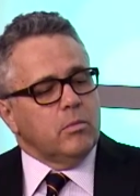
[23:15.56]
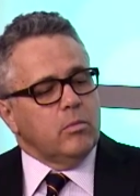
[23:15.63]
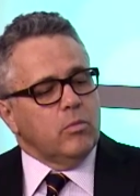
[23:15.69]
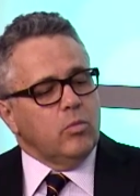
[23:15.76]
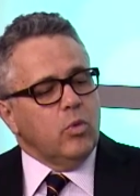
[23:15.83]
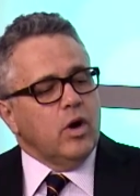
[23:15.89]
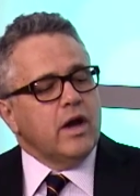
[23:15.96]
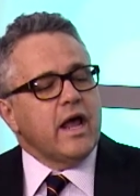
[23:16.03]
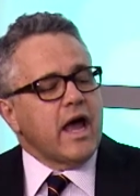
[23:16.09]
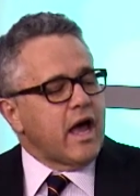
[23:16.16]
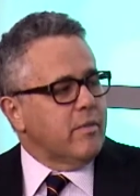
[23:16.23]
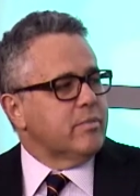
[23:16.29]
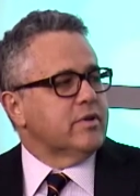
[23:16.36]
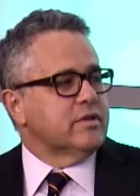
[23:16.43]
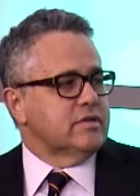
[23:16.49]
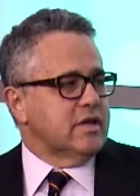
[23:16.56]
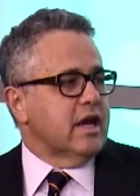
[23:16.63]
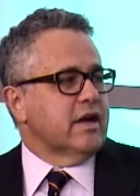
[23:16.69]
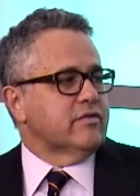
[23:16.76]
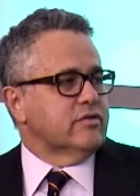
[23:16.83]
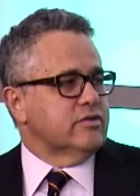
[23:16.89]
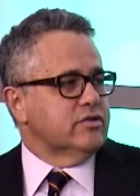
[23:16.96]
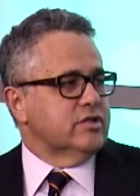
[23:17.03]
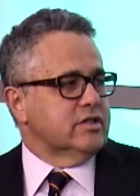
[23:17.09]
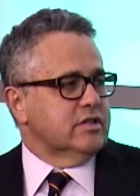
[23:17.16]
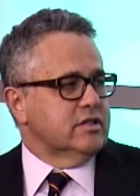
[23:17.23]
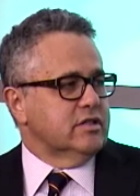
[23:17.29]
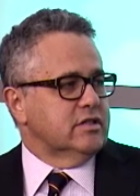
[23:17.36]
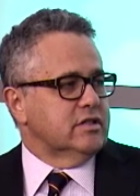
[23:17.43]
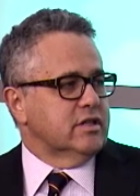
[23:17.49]
What happens after
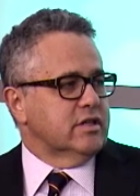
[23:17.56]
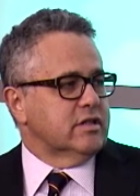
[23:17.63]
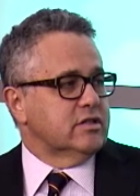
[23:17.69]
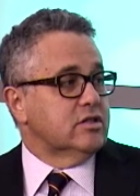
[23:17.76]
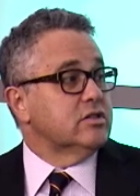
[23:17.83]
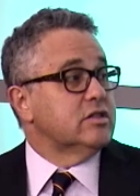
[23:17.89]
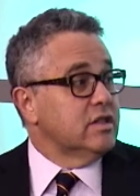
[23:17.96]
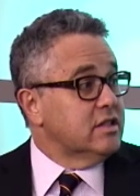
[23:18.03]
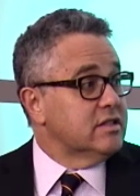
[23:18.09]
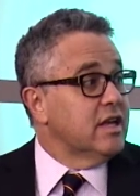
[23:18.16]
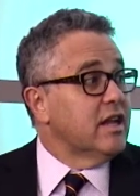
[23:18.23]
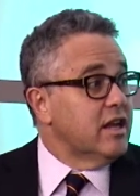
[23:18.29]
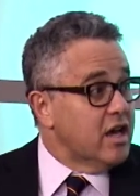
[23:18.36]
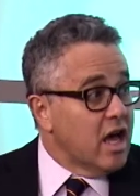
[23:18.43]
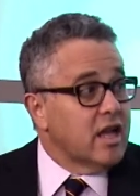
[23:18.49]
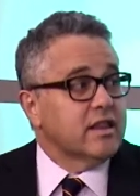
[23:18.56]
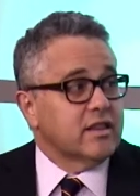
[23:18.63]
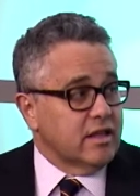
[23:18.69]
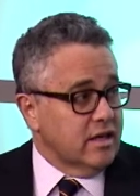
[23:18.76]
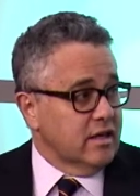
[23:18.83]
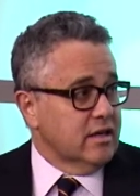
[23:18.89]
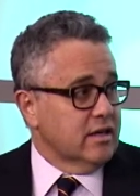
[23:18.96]
'66? Because it's not nothing.